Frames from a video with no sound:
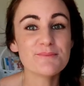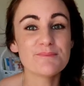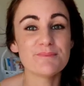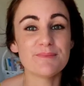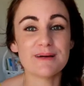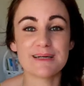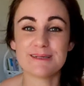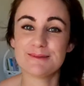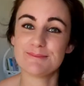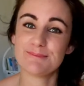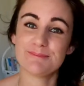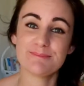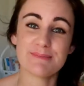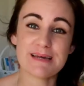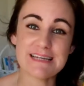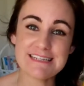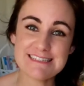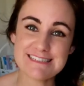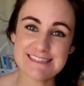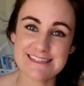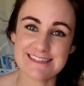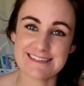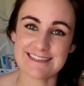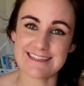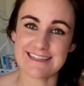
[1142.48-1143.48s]
But
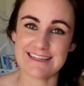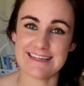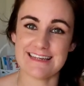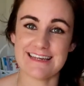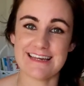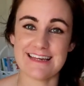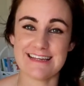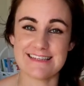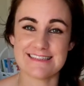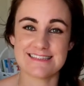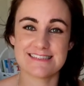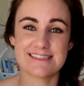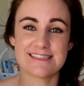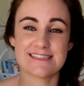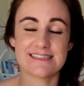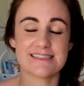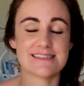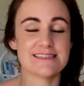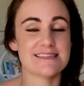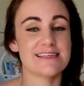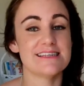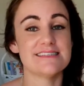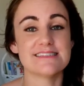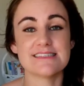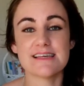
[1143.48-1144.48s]
basically, it's
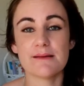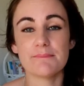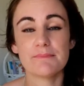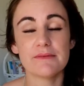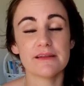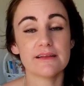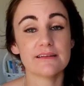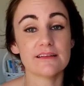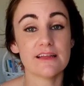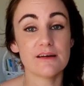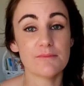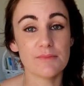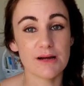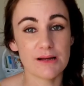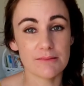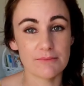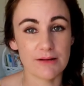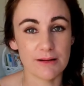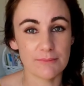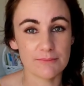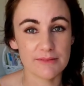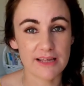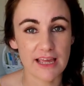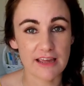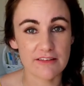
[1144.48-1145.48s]
something that my
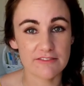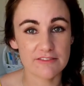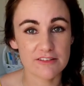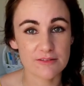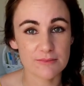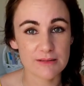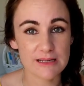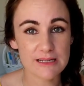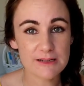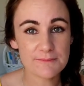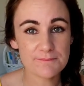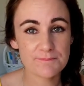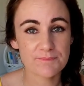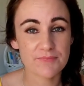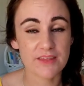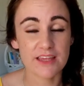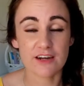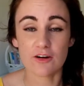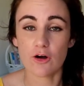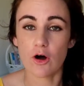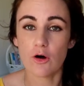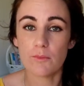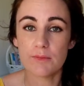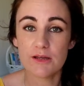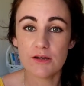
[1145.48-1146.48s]
mum gave to me,
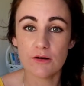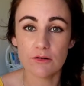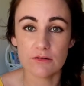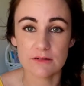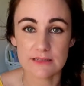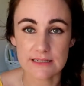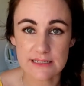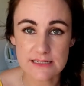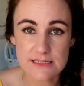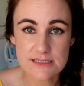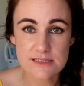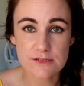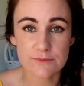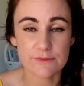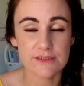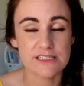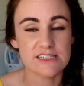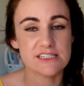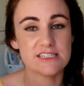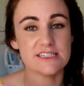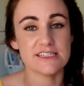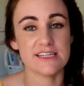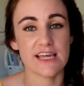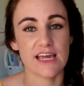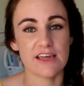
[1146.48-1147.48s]
and I'll be honest, when
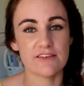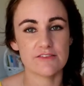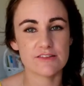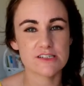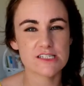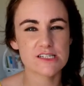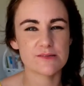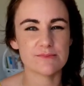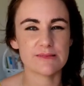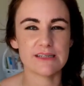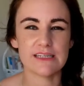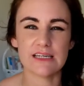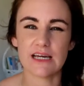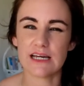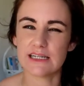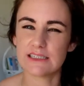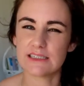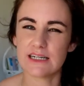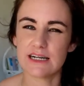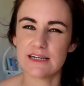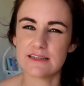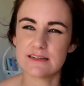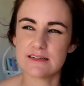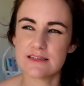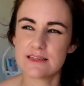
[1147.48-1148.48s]
she gave it to me, I
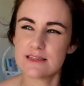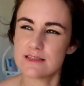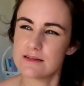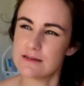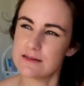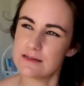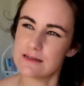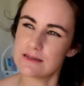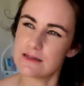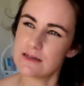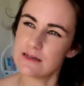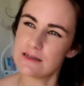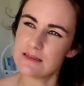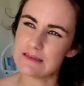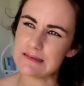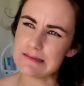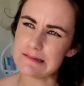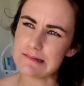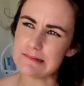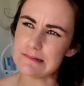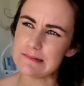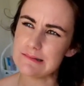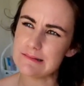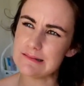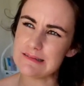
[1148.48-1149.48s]
kind of thought,
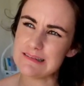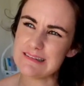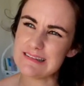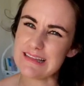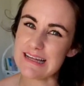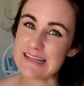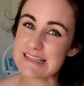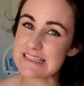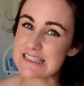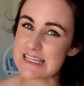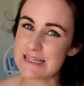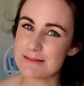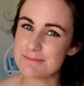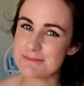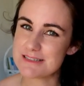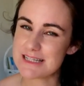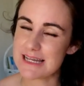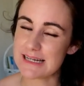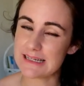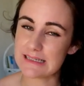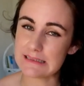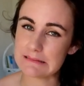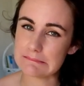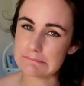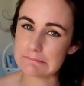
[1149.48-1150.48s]
oh, that seems
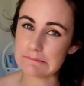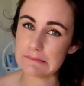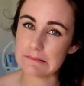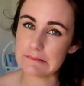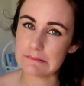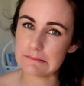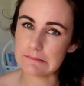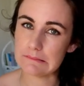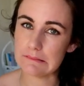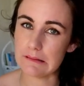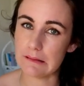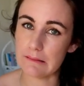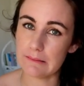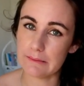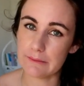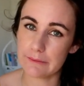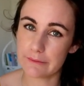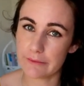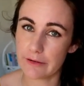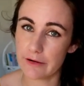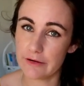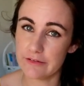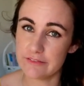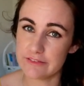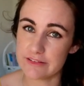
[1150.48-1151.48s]
like a
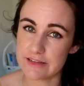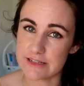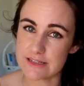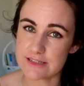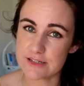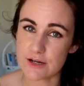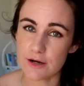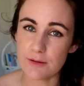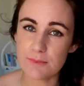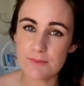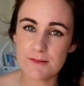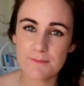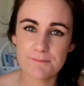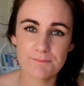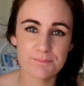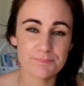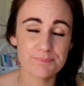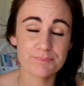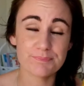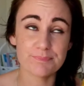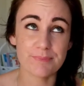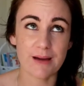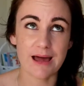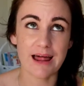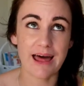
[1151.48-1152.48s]
little over the top,
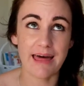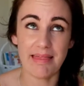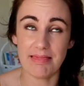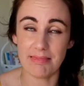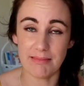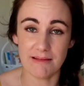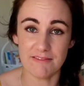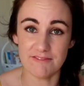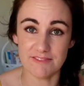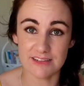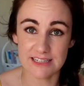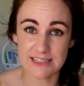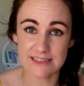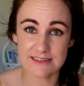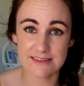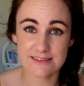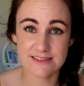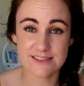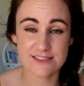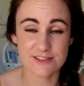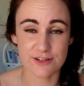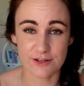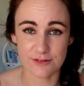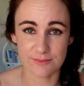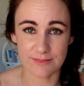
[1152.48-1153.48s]
but I love it
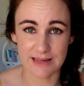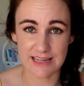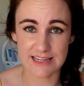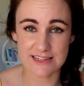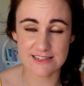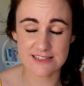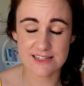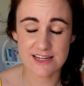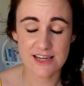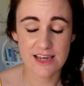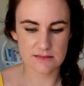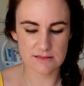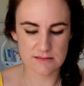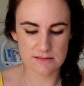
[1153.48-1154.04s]
so much.